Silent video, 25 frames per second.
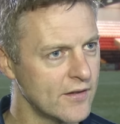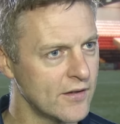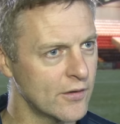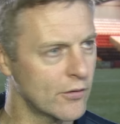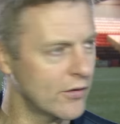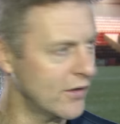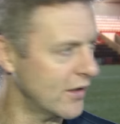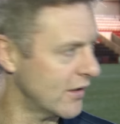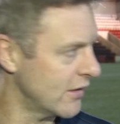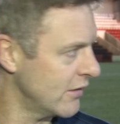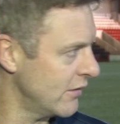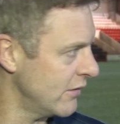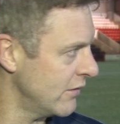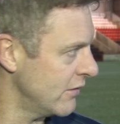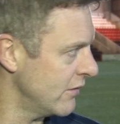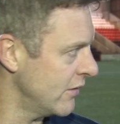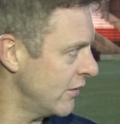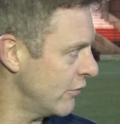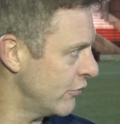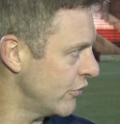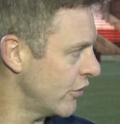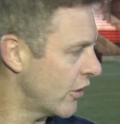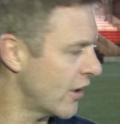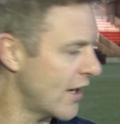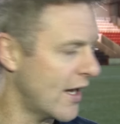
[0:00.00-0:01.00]
You
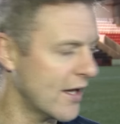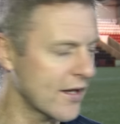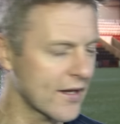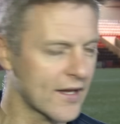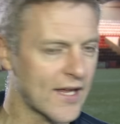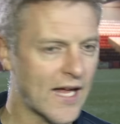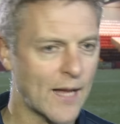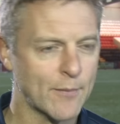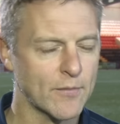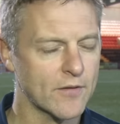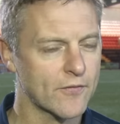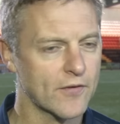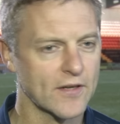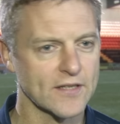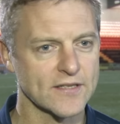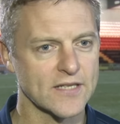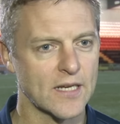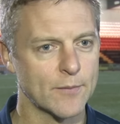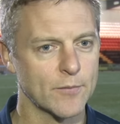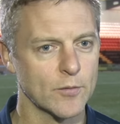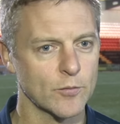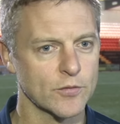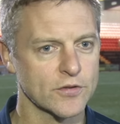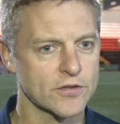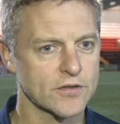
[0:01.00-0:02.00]
know, young Alan Campbell, for
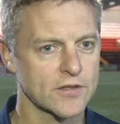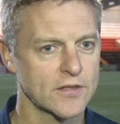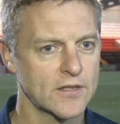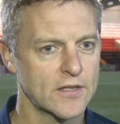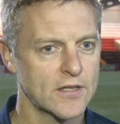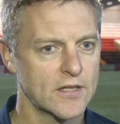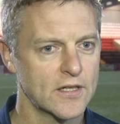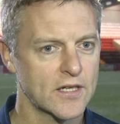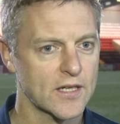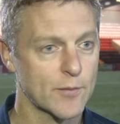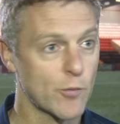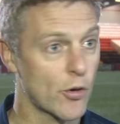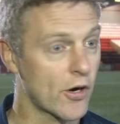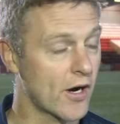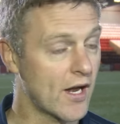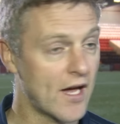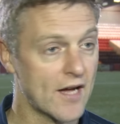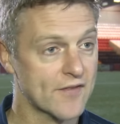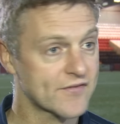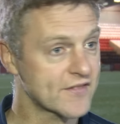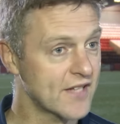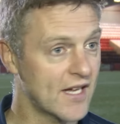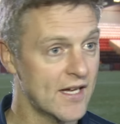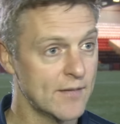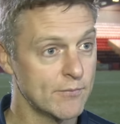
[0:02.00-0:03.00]
example, was come on at
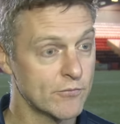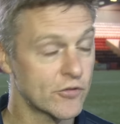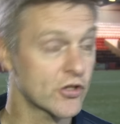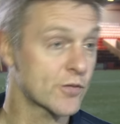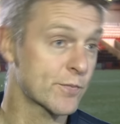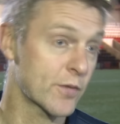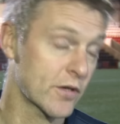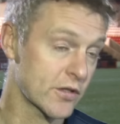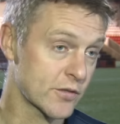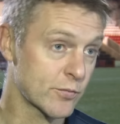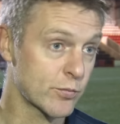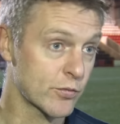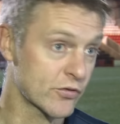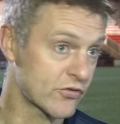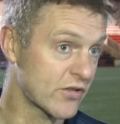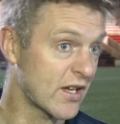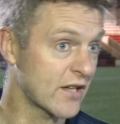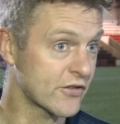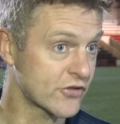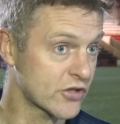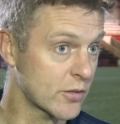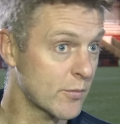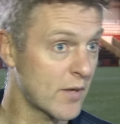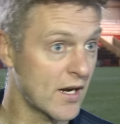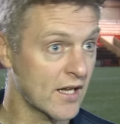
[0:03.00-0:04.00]
half time just because we're
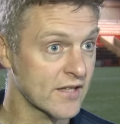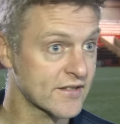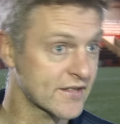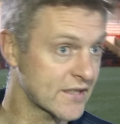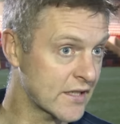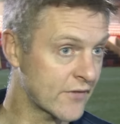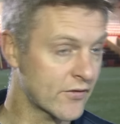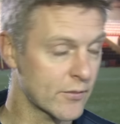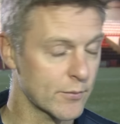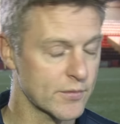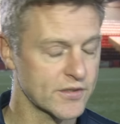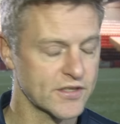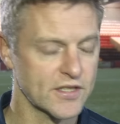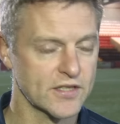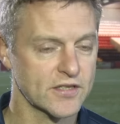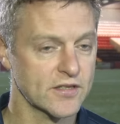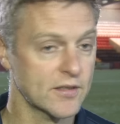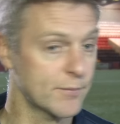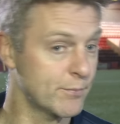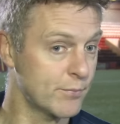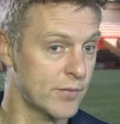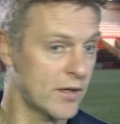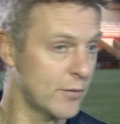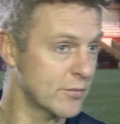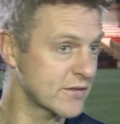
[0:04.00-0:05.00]
trying someone else in a different
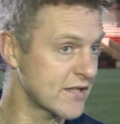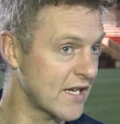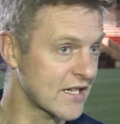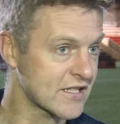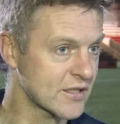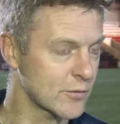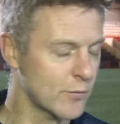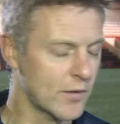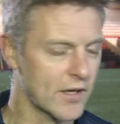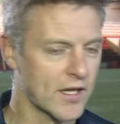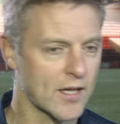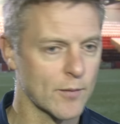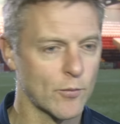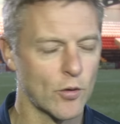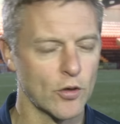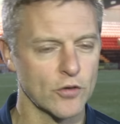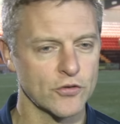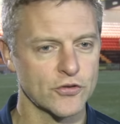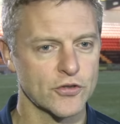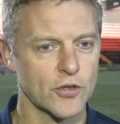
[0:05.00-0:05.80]
position, but he was excellent when he came on.